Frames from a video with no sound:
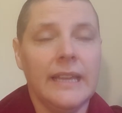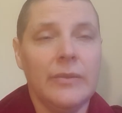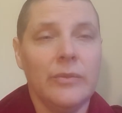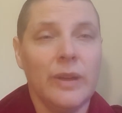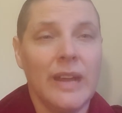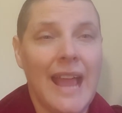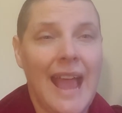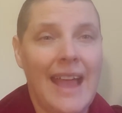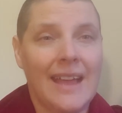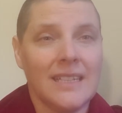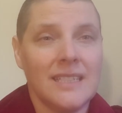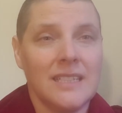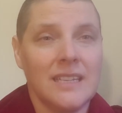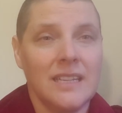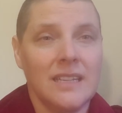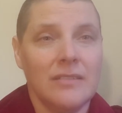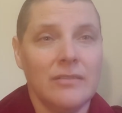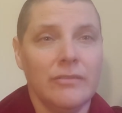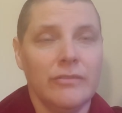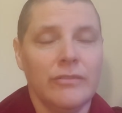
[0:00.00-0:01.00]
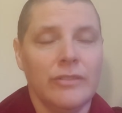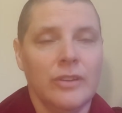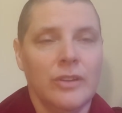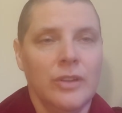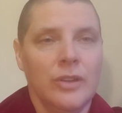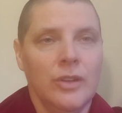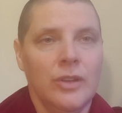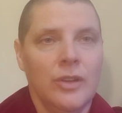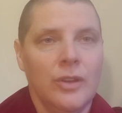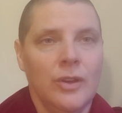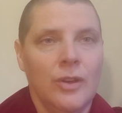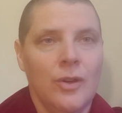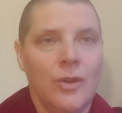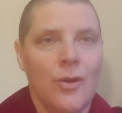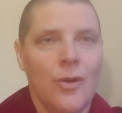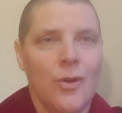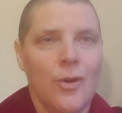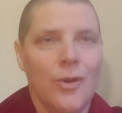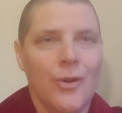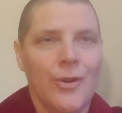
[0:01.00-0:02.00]
reactive
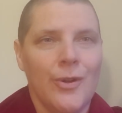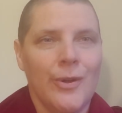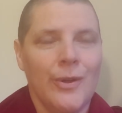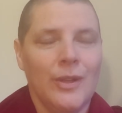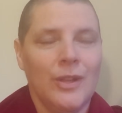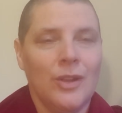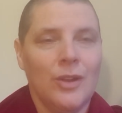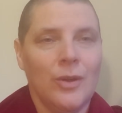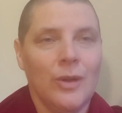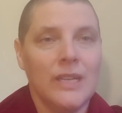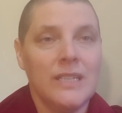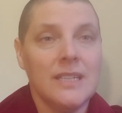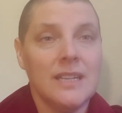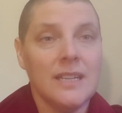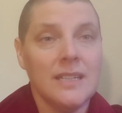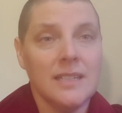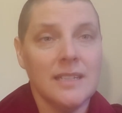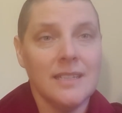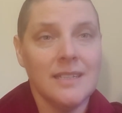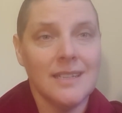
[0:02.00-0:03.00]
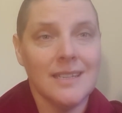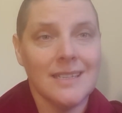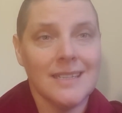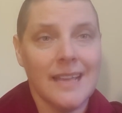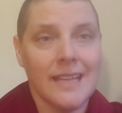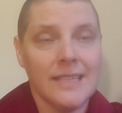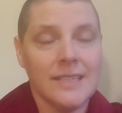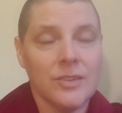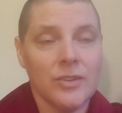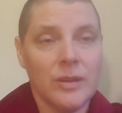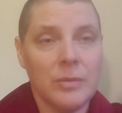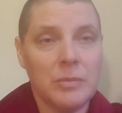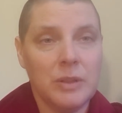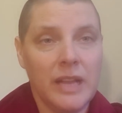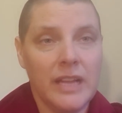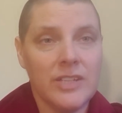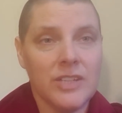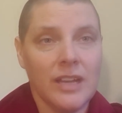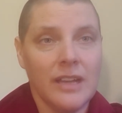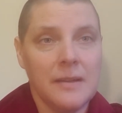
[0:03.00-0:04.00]
or, addicted to sensory
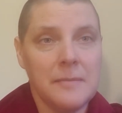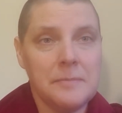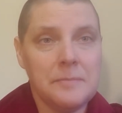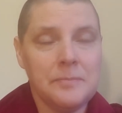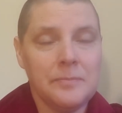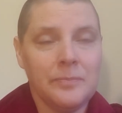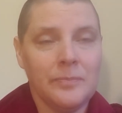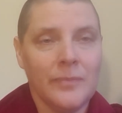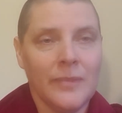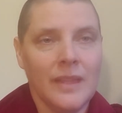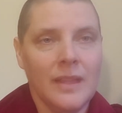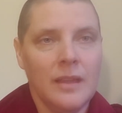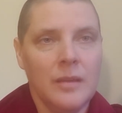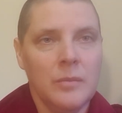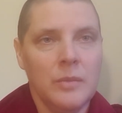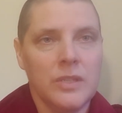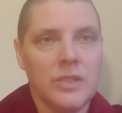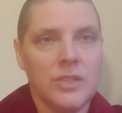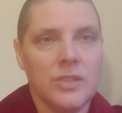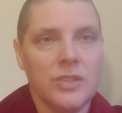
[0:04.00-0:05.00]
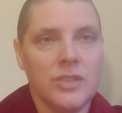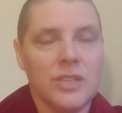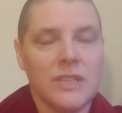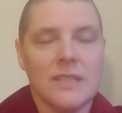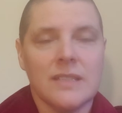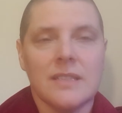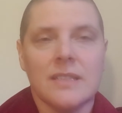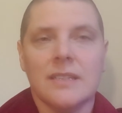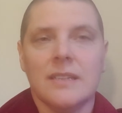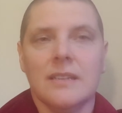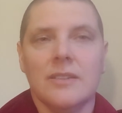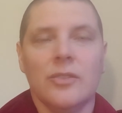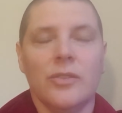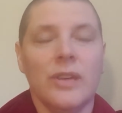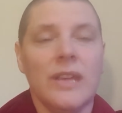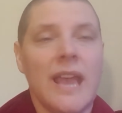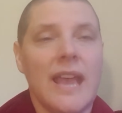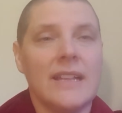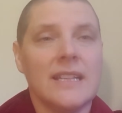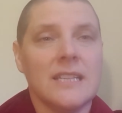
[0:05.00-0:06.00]
pleasure, but to just
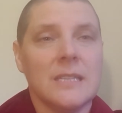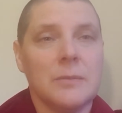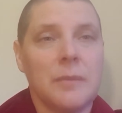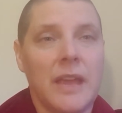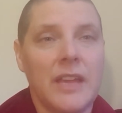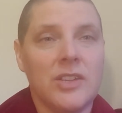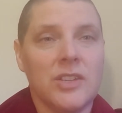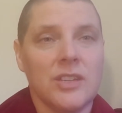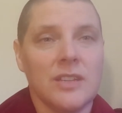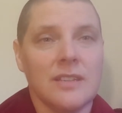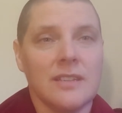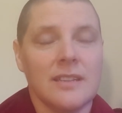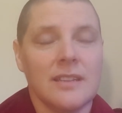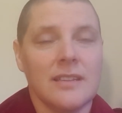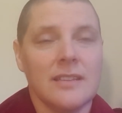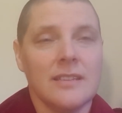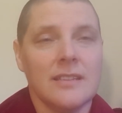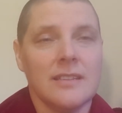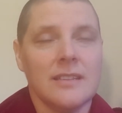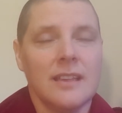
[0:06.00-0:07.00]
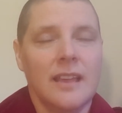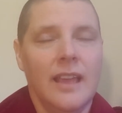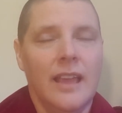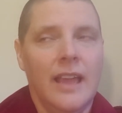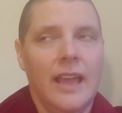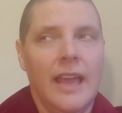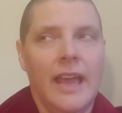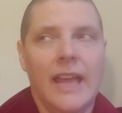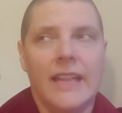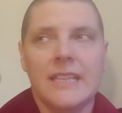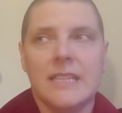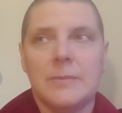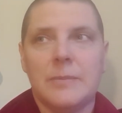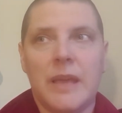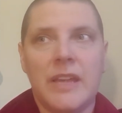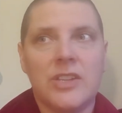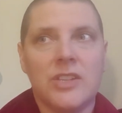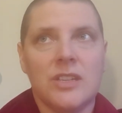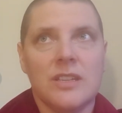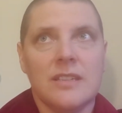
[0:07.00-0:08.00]
create spaciousness. And
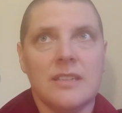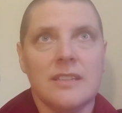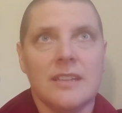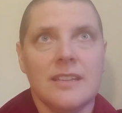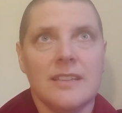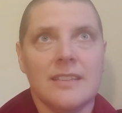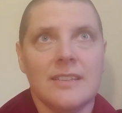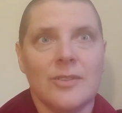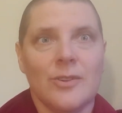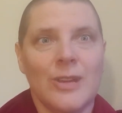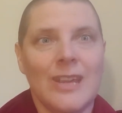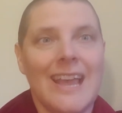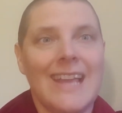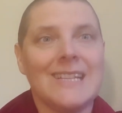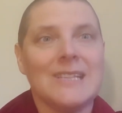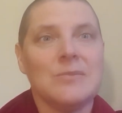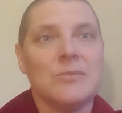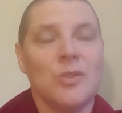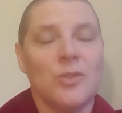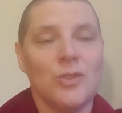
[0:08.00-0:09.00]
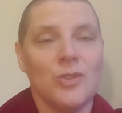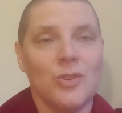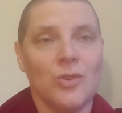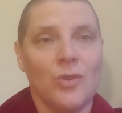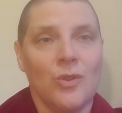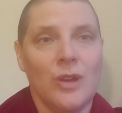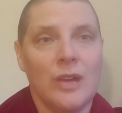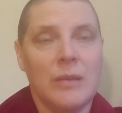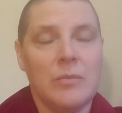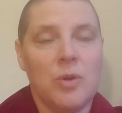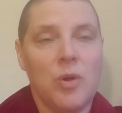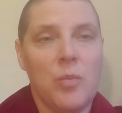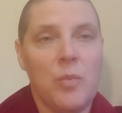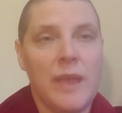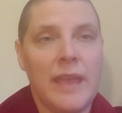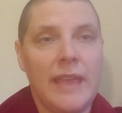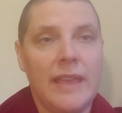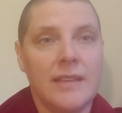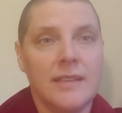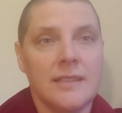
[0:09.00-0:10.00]
spaciousness creates more joy, more
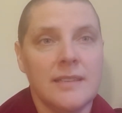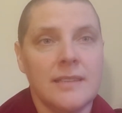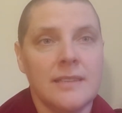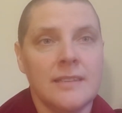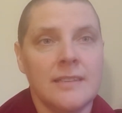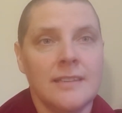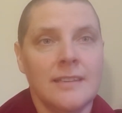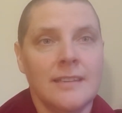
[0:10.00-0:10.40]
peace.